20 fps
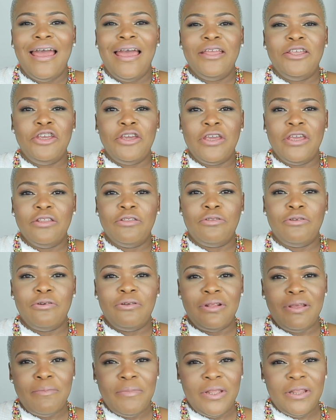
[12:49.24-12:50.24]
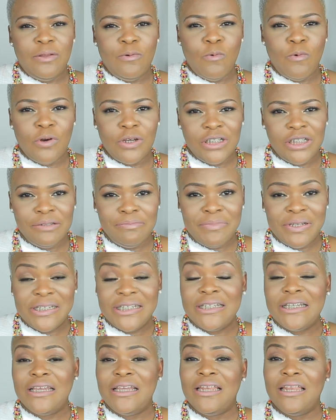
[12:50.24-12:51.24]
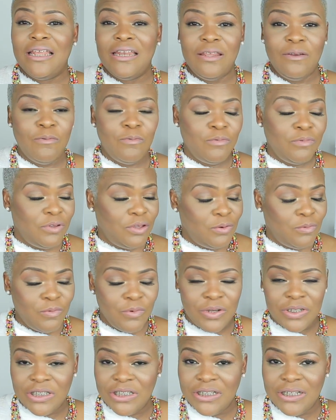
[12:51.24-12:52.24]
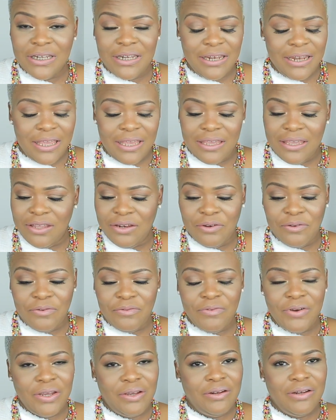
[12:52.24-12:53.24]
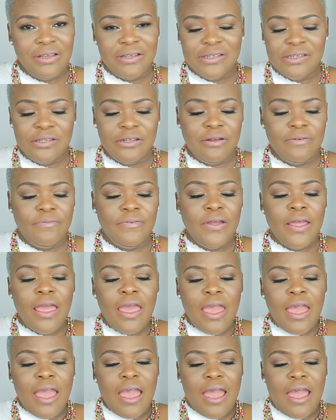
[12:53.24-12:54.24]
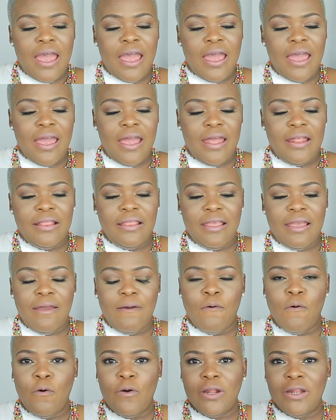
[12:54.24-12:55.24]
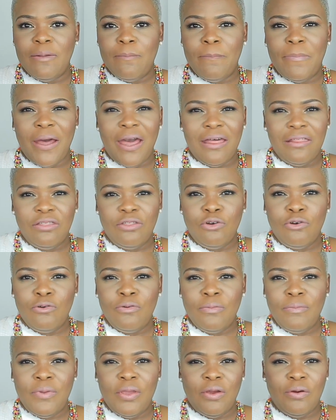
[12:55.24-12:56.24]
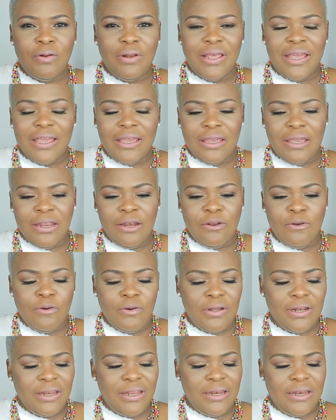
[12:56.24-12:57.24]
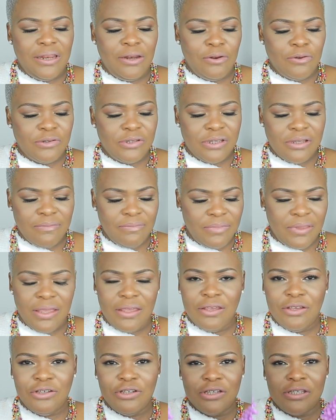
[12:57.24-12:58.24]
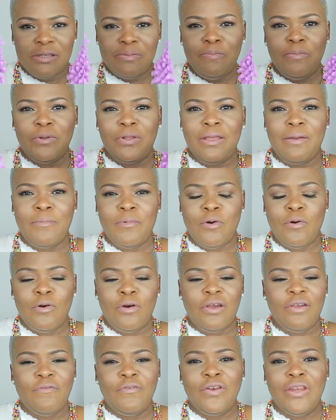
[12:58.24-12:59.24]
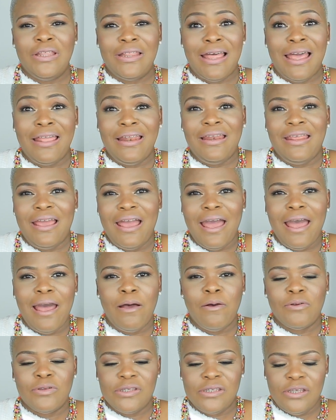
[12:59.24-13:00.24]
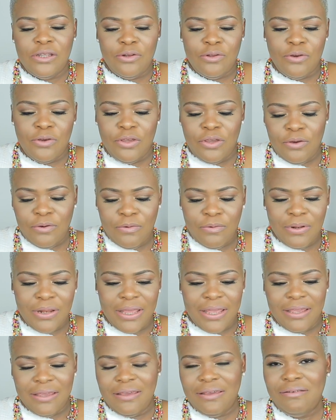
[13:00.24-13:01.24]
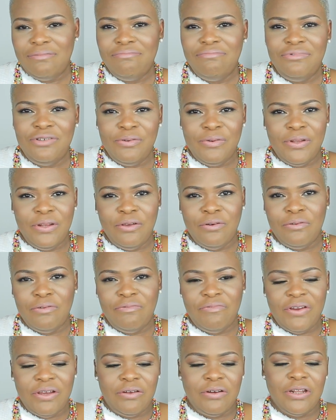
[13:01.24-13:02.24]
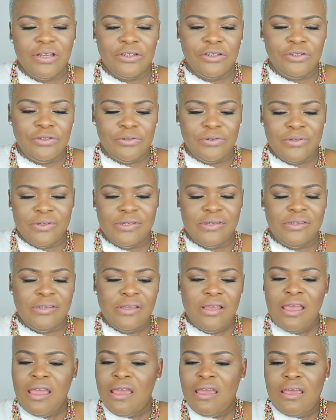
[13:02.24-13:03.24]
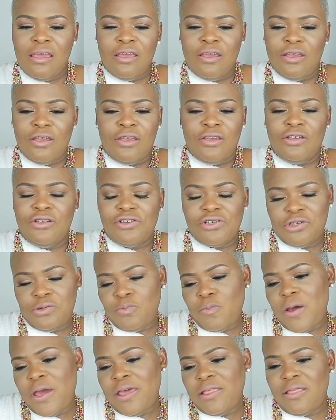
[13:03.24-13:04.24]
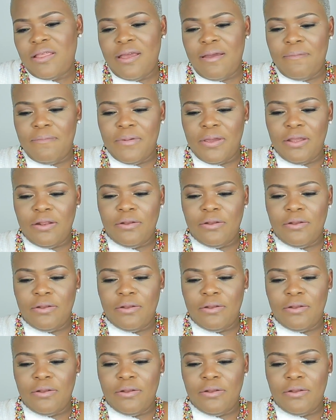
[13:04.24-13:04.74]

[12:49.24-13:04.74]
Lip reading: You can throw them in the washing machine and you wash it like, you know, regular stuff. And or in the bathroom, you're like, you know, cleaning or something, you just put them on. Or even in the house, you know, you're like doing your regular chores, you just wear them, you